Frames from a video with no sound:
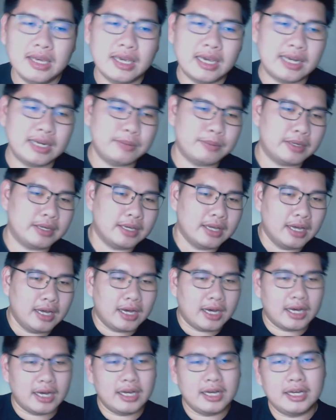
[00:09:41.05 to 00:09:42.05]
Anyway,
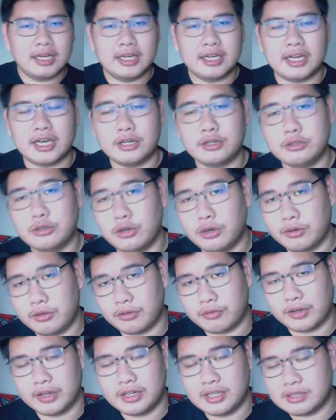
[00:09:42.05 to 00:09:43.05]
I do hope you
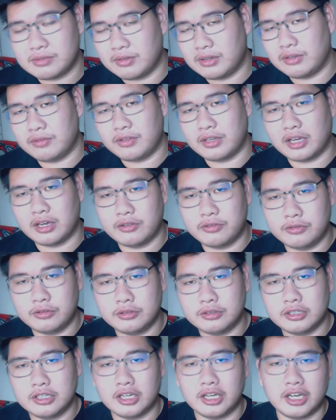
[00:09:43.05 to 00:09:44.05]
find this video
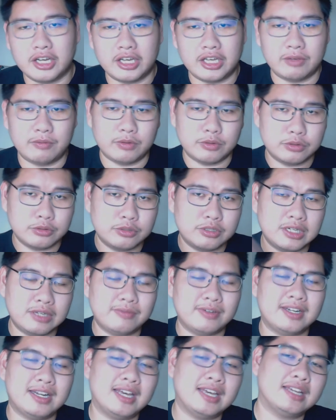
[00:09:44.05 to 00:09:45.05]
helpful. If you do, leave
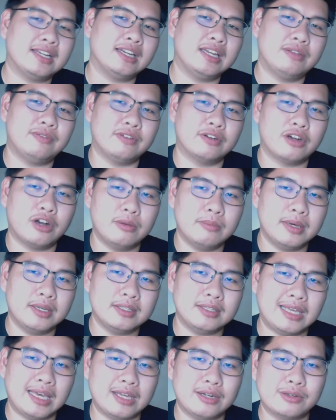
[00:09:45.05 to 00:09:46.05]
a like, leave a
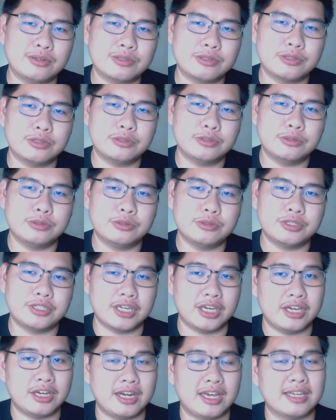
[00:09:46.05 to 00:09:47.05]
comment, and also do
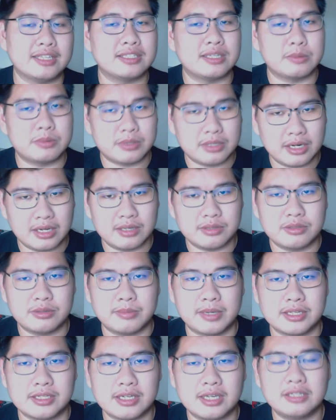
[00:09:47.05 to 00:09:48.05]
share and subscribe to
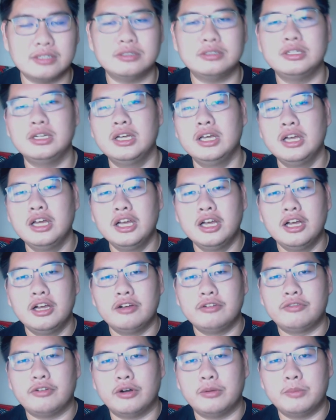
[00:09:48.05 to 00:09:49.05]
my channel
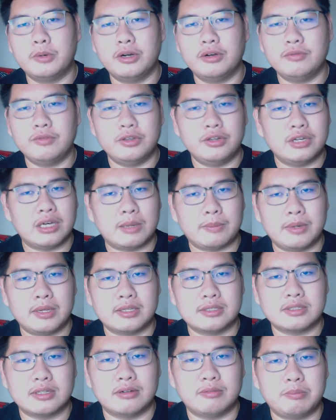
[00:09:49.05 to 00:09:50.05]
for more video
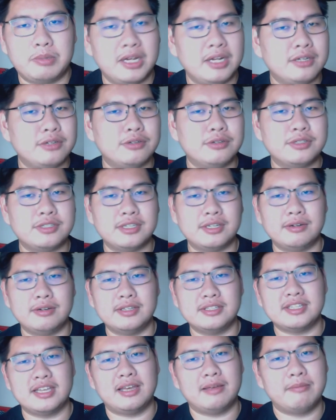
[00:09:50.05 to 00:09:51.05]
updates or playthrough
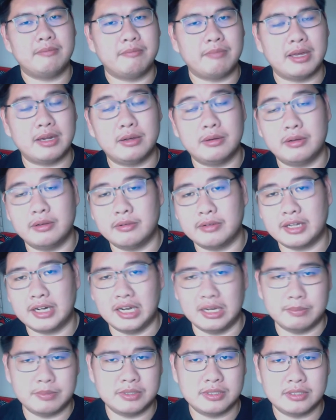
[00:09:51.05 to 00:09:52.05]
series and better
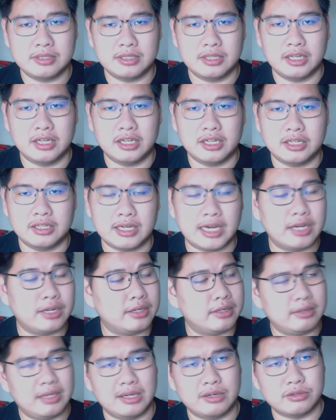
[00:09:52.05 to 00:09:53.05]
clips. I'll
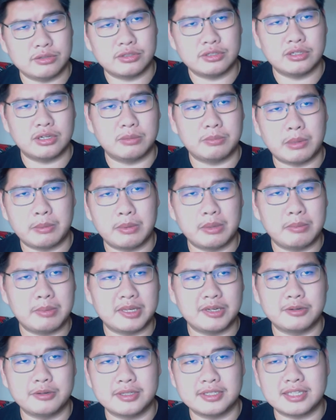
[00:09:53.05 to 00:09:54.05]
probably
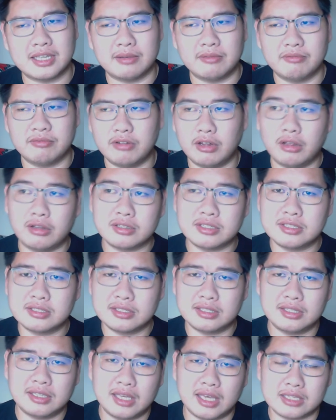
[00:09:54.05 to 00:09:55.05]
be doing some
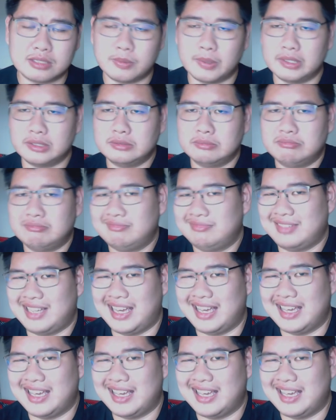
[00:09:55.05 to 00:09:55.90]
vlogs as well, I